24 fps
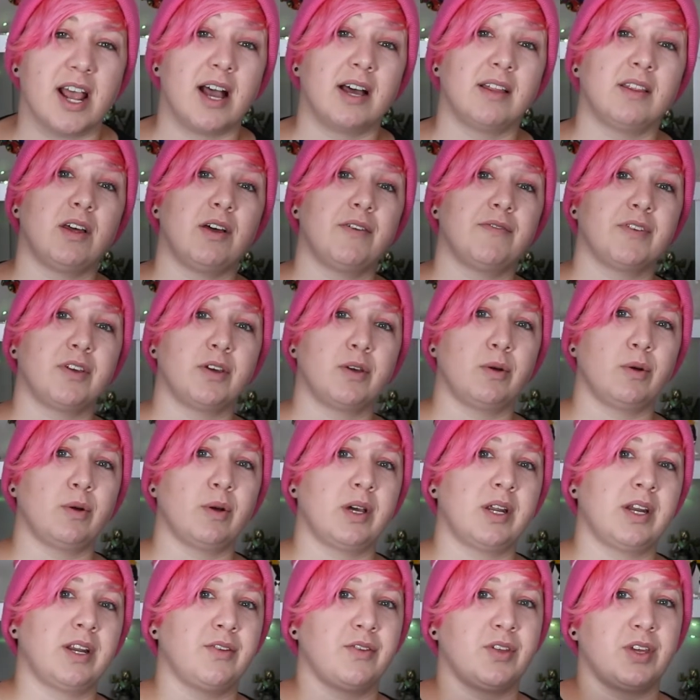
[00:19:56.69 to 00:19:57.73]
I love you,
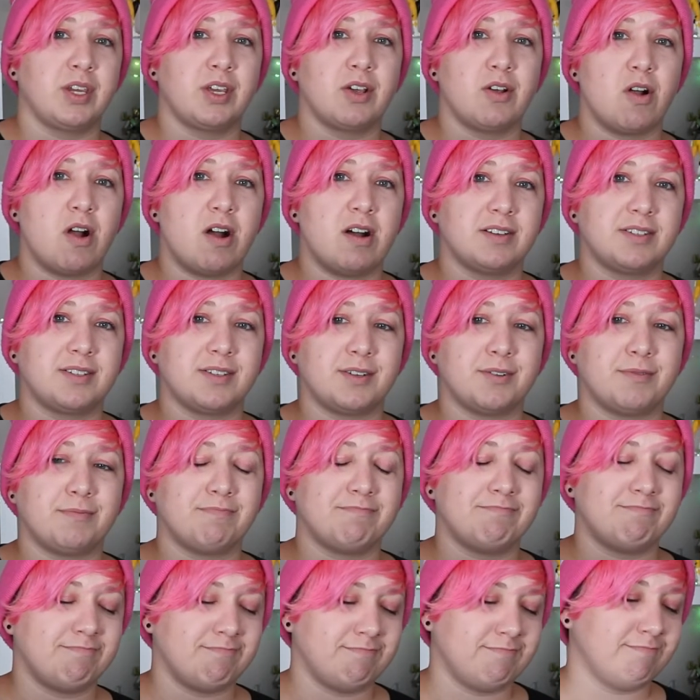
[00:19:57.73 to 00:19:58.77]
and I think you're
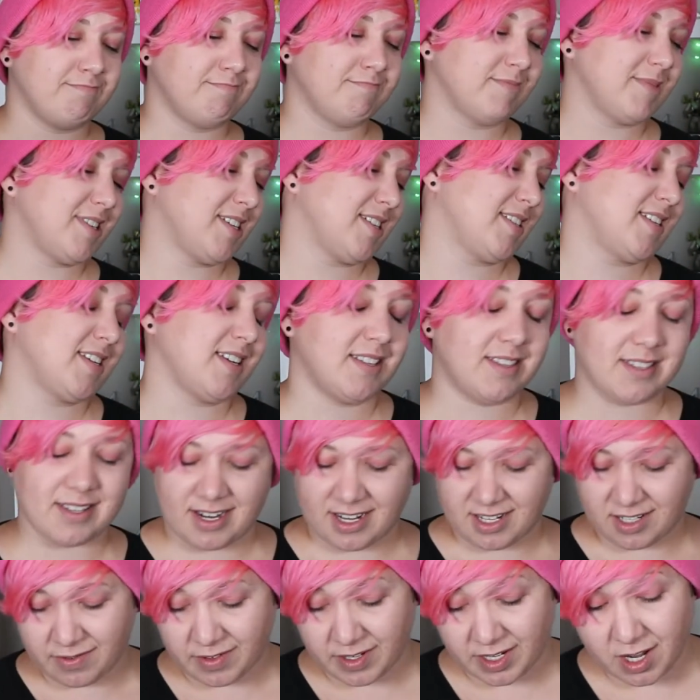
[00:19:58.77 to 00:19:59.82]
awesome. See you at the
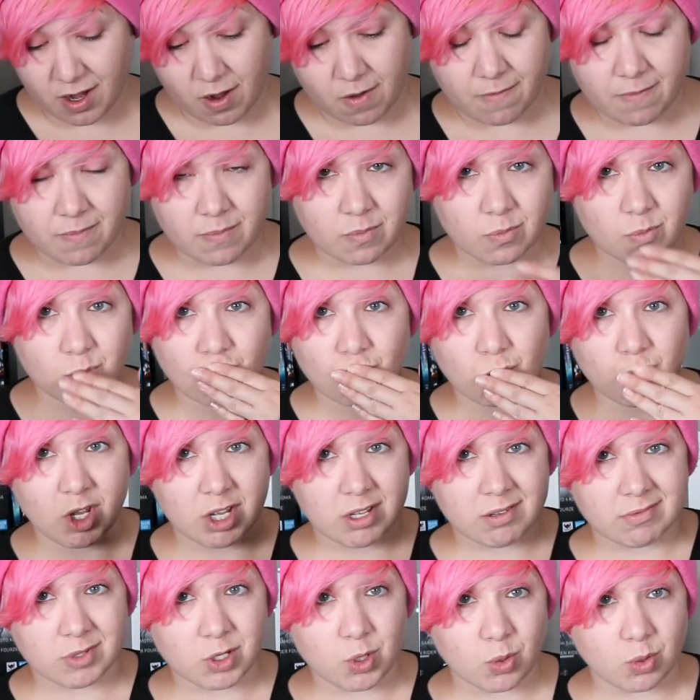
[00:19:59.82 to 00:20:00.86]
next video.
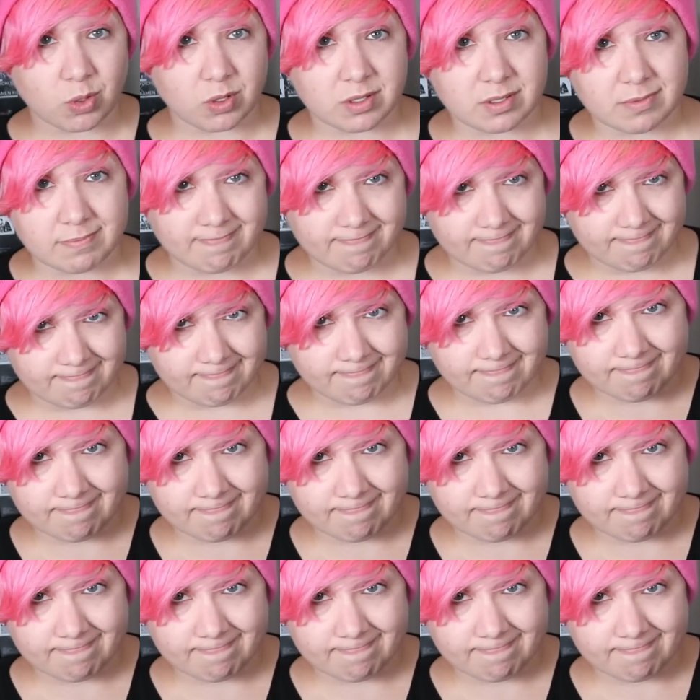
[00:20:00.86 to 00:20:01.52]
Toodles.